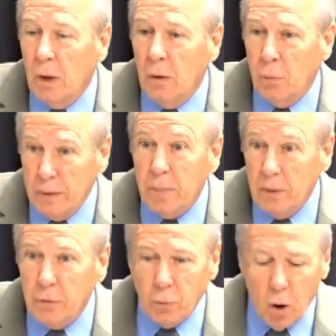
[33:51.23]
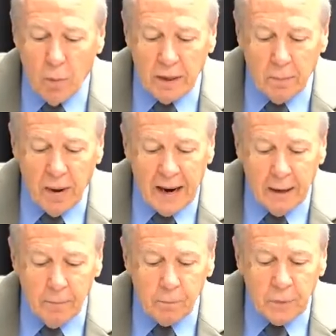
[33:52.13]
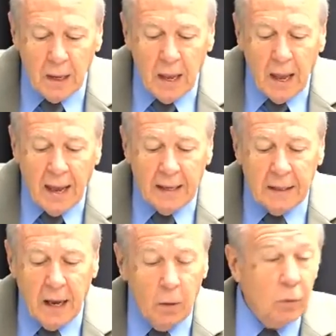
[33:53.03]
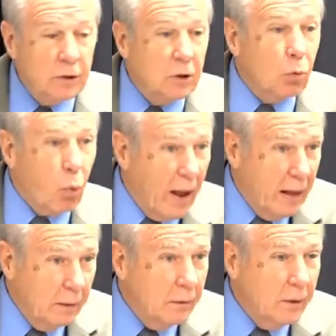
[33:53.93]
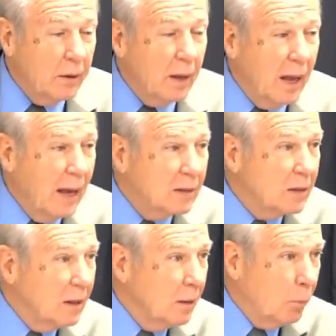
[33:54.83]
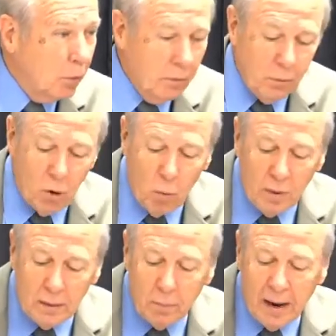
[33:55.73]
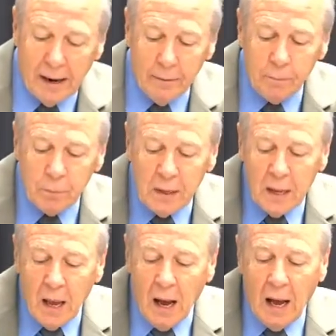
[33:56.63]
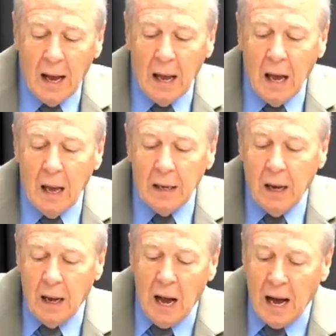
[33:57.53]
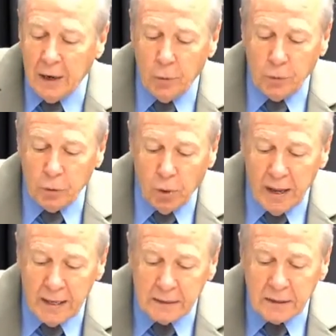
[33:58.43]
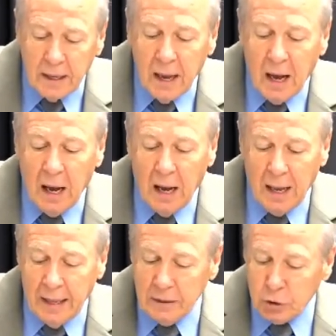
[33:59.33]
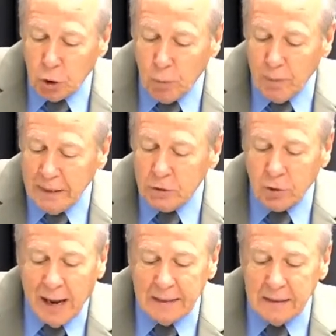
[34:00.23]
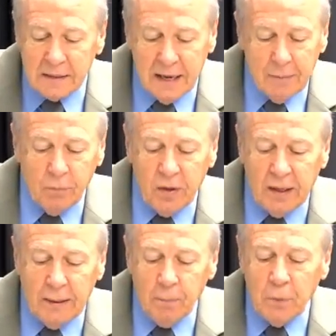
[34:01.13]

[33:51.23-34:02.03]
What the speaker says: rebuild the Roman Empire, and was crowned as the Emperor of the Roman Empire. Otto the Great in Germany tried the same thing.